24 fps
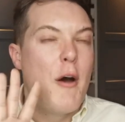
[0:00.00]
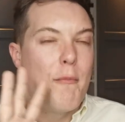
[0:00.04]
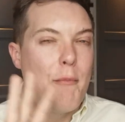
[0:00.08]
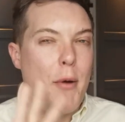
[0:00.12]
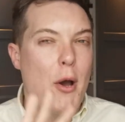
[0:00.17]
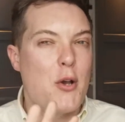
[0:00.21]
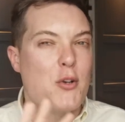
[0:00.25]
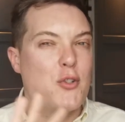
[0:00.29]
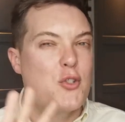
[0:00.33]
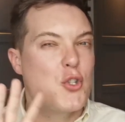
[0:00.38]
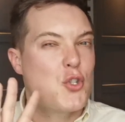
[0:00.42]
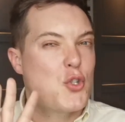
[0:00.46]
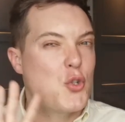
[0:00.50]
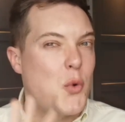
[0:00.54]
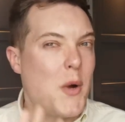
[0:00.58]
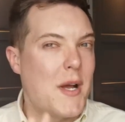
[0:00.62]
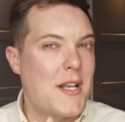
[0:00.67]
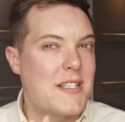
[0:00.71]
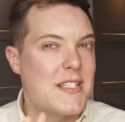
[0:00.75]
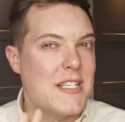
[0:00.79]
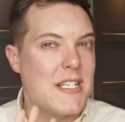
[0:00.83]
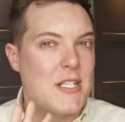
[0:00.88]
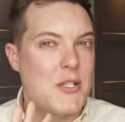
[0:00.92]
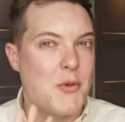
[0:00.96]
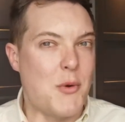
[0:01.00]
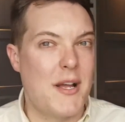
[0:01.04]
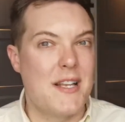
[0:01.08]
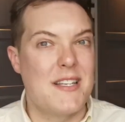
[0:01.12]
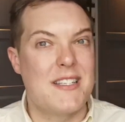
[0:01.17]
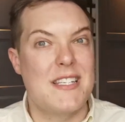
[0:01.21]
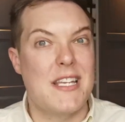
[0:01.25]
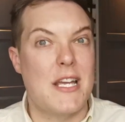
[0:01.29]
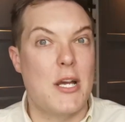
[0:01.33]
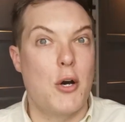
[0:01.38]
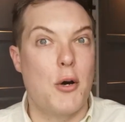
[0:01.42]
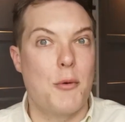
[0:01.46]
post
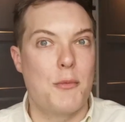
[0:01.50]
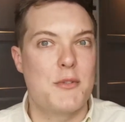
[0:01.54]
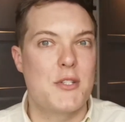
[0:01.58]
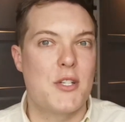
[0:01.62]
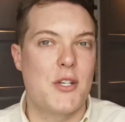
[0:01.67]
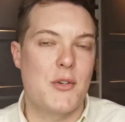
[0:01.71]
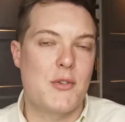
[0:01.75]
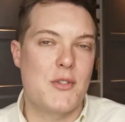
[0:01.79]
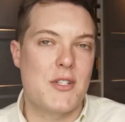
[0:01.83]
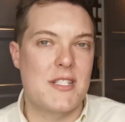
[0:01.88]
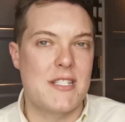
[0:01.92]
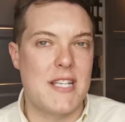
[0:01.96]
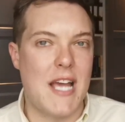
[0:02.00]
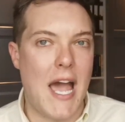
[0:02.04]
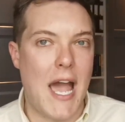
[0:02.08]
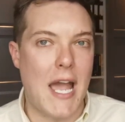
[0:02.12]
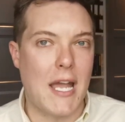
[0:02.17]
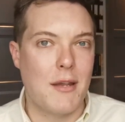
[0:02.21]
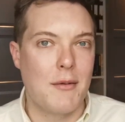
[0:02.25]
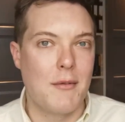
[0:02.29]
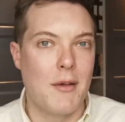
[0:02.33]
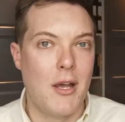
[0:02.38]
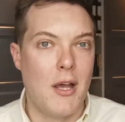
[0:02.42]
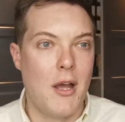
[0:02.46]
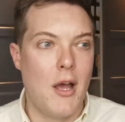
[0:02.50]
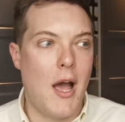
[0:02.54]
2020 up to today.